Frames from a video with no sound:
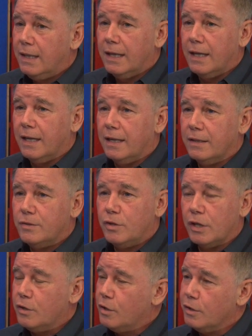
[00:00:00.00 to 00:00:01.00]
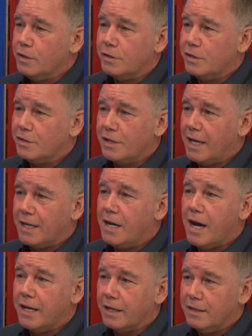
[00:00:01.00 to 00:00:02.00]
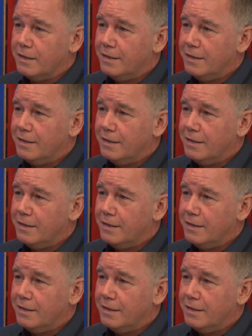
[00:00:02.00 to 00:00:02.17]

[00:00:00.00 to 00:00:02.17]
uh, Chick Hearn is just an iconic